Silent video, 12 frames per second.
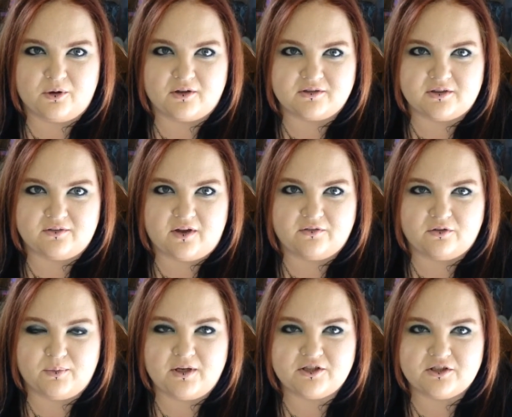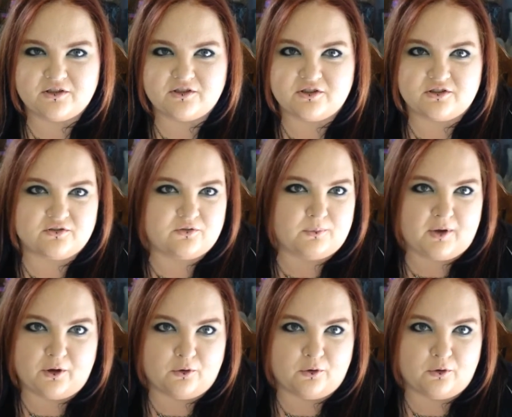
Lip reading: positive affirmations just for my